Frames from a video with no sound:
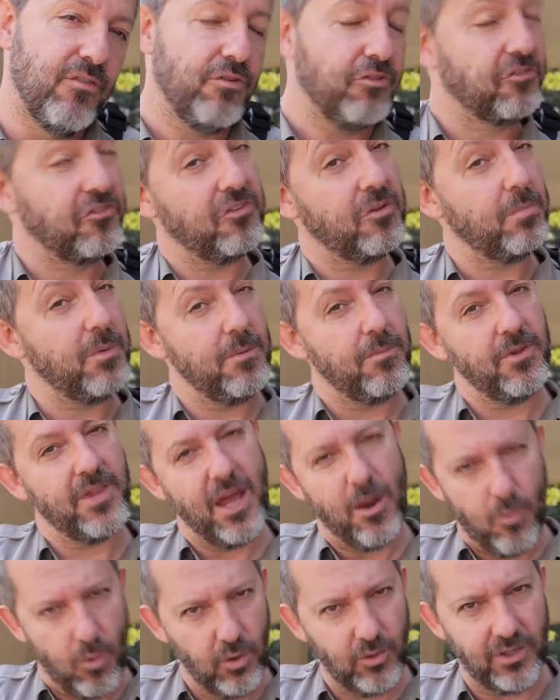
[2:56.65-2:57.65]
versus the people
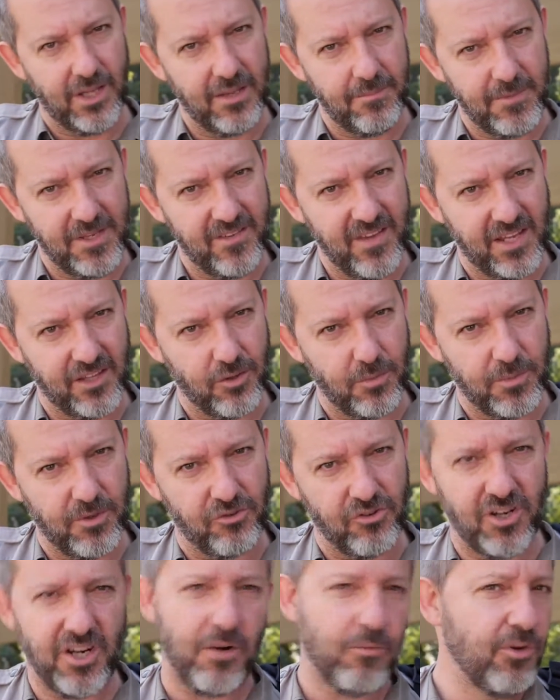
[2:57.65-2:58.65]
that won't let me take their
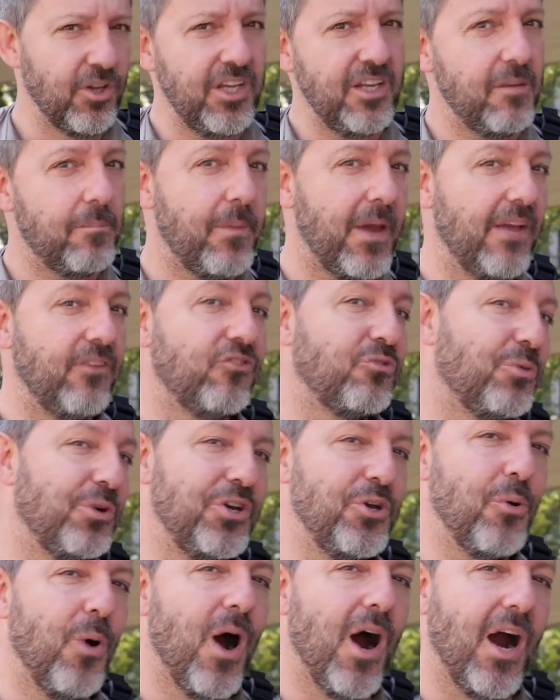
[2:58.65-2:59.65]
picture. And it really depends
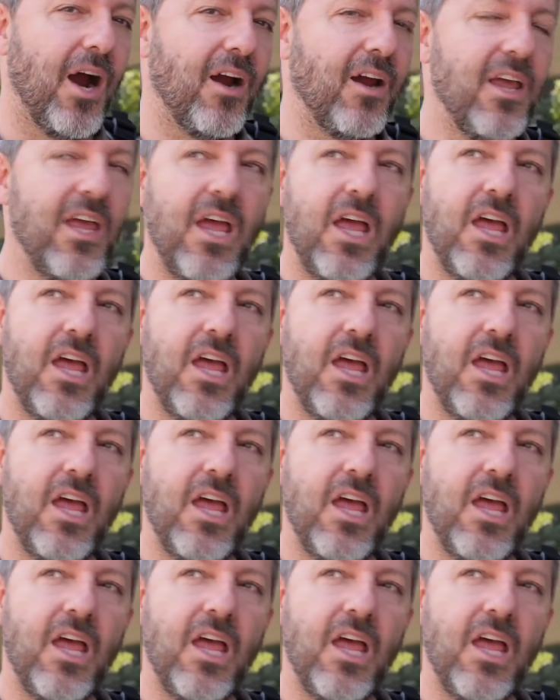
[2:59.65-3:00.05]
where you are.